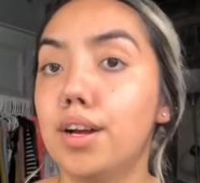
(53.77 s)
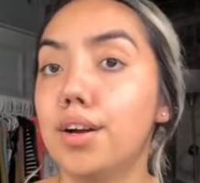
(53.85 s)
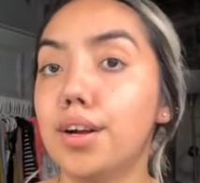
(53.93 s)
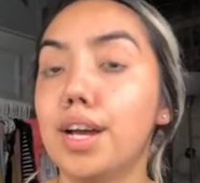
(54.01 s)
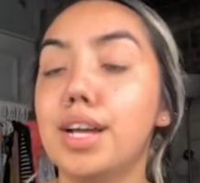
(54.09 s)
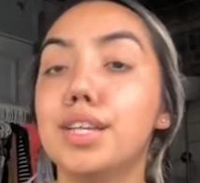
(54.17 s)

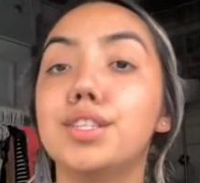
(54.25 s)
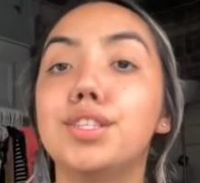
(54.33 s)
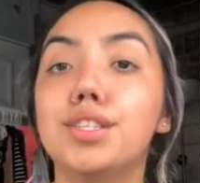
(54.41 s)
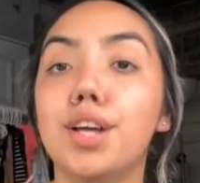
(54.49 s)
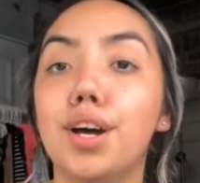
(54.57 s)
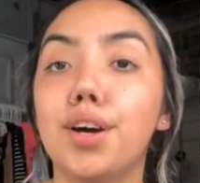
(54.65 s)
Okay,
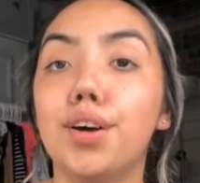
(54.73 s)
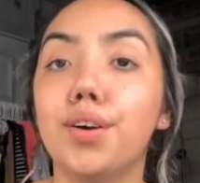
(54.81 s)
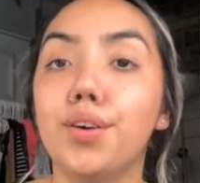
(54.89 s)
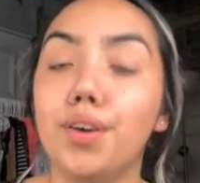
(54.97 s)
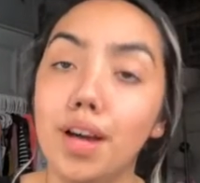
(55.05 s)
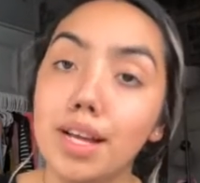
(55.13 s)

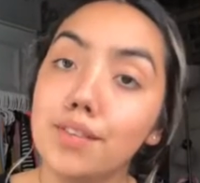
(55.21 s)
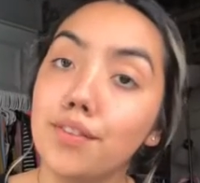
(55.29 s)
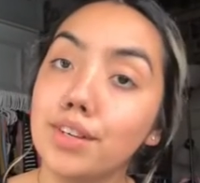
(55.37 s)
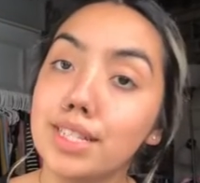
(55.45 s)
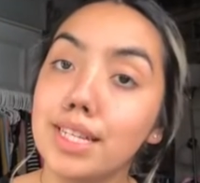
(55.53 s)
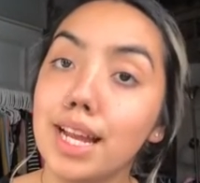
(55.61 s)
so
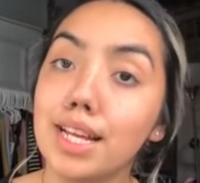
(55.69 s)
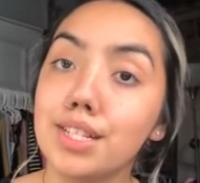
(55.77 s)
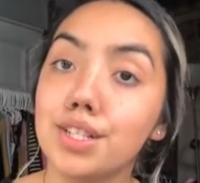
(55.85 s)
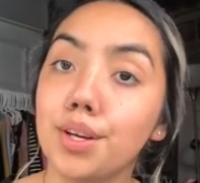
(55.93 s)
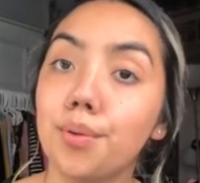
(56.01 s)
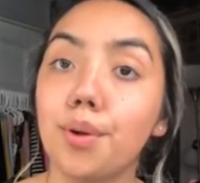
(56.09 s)
for
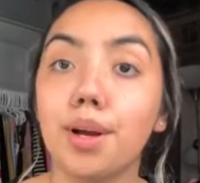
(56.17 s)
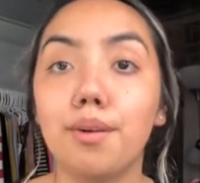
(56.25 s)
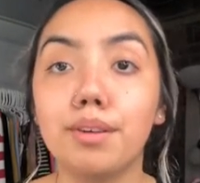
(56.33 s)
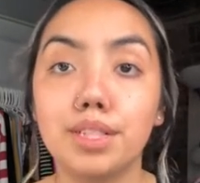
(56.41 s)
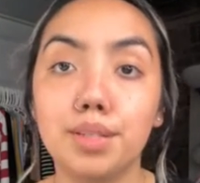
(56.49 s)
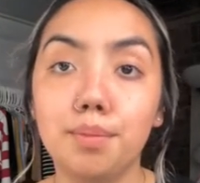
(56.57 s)
today's look, we're
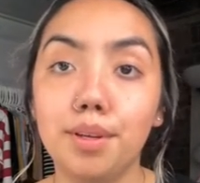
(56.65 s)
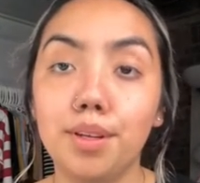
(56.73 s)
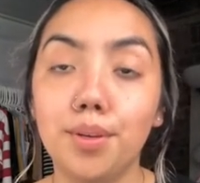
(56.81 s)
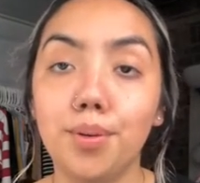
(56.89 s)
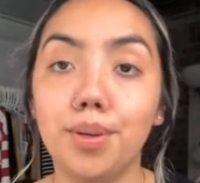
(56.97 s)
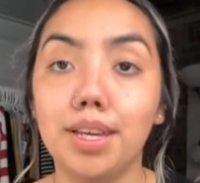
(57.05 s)
going to be
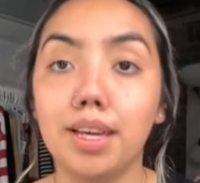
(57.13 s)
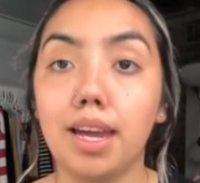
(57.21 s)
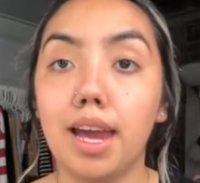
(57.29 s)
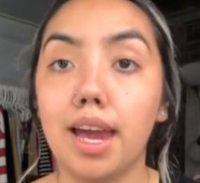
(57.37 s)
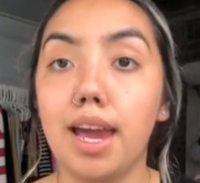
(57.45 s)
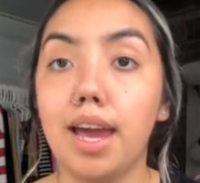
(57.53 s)
doing
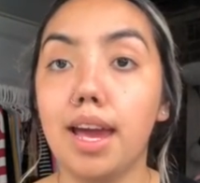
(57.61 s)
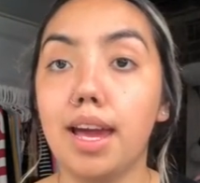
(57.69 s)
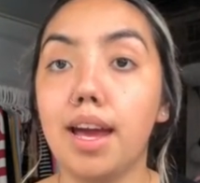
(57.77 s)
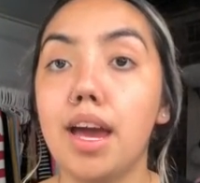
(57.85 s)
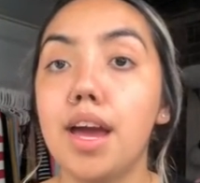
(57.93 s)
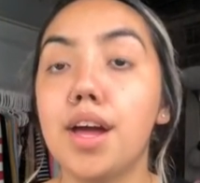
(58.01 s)

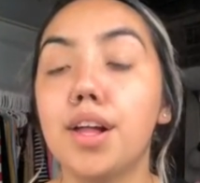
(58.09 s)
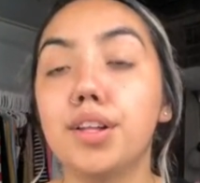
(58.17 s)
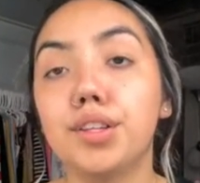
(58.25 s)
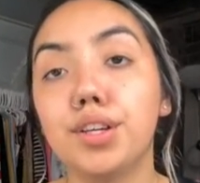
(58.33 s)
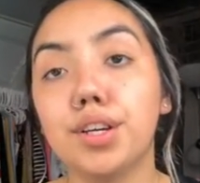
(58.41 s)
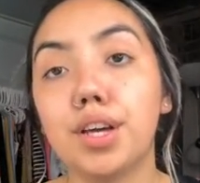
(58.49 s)
a
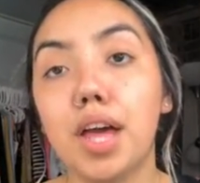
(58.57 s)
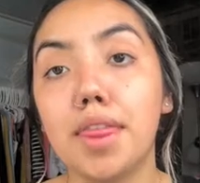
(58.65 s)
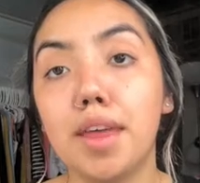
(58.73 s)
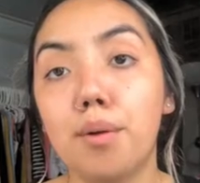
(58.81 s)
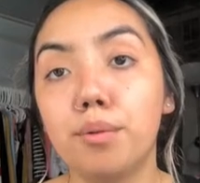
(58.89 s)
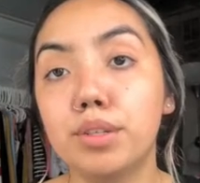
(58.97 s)
look
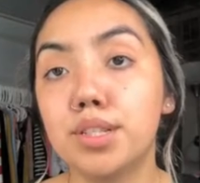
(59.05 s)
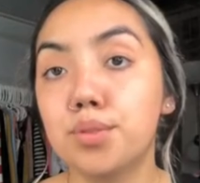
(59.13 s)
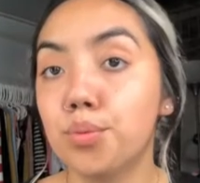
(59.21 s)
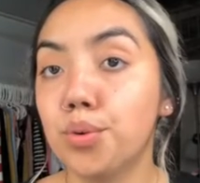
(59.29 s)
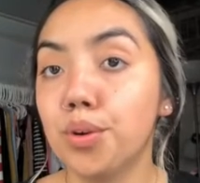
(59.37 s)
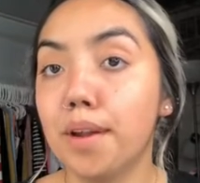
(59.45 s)
that was
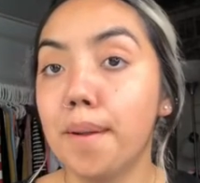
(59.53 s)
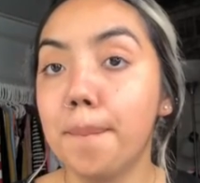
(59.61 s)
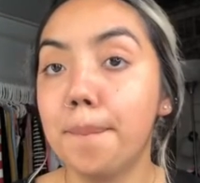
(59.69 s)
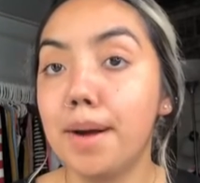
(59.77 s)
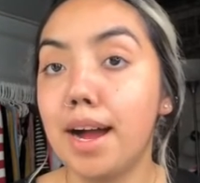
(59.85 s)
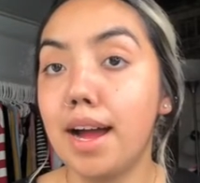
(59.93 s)
worn
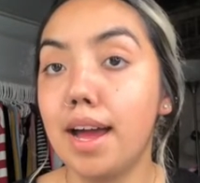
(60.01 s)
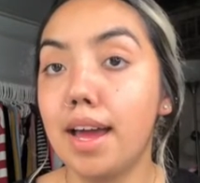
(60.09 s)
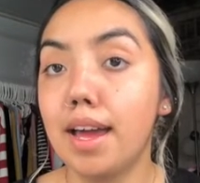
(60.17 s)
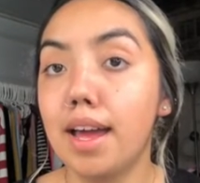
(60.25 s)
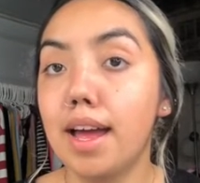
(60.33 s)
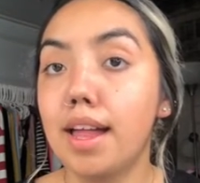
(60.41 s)

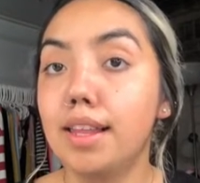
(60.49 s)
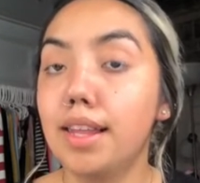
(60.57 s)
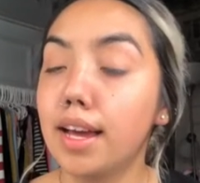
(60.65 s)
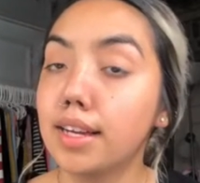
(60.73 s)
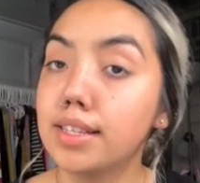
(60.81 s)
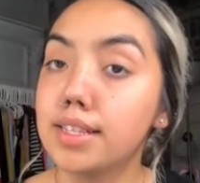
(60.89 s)
by
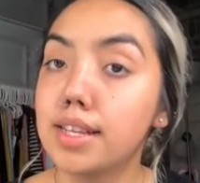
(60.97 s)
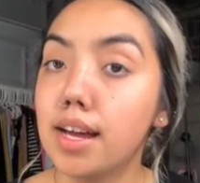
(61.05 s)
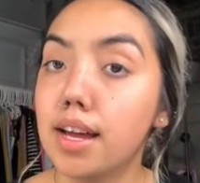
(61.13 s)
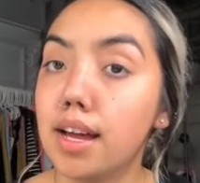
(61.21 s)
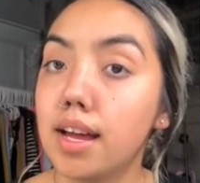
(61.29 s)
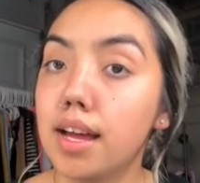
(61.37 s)

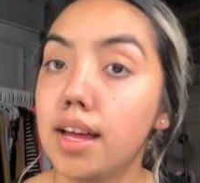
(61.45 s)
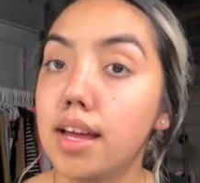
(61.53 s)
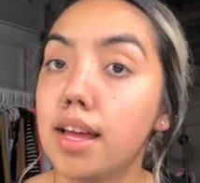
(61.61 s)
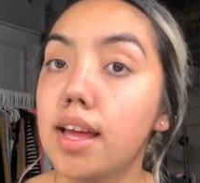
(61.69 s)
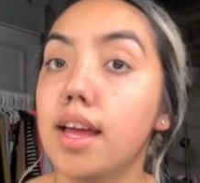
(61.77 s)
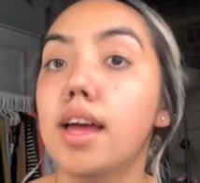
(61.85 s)
Alexa,
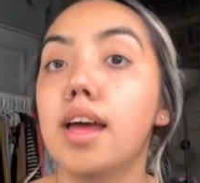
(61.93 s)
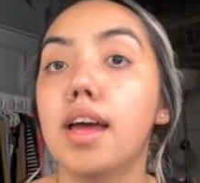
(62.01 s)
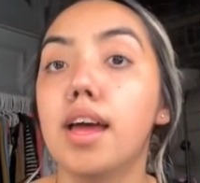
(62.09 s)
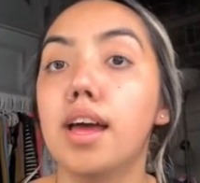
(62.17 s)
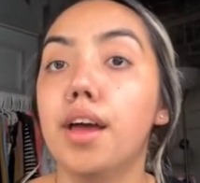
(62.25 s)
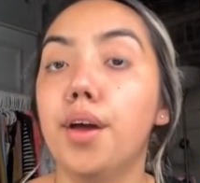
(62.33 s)

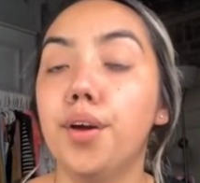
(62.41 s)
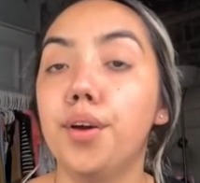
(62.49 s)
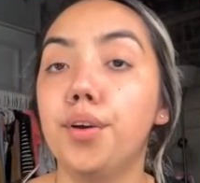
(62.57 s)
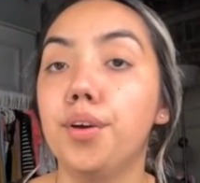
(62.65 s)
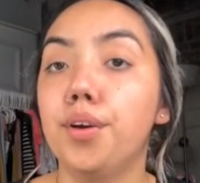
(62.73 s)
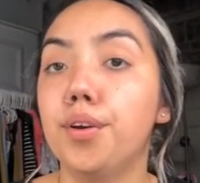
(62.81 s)

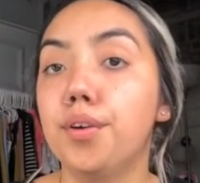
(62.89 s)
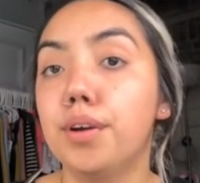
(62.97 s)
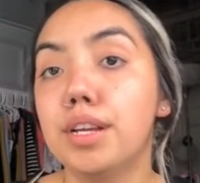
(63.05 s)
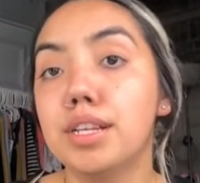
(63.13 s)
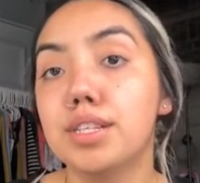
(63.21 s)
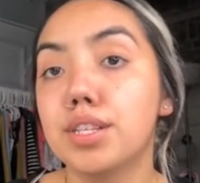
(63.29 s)
who
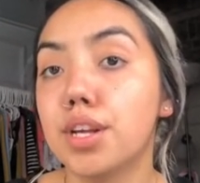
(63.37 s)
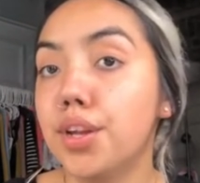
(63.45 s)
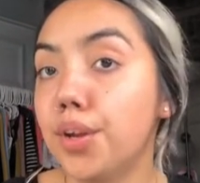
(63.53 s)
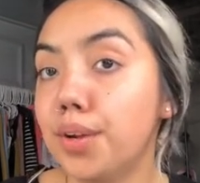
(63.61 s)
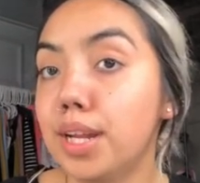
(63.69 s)
is known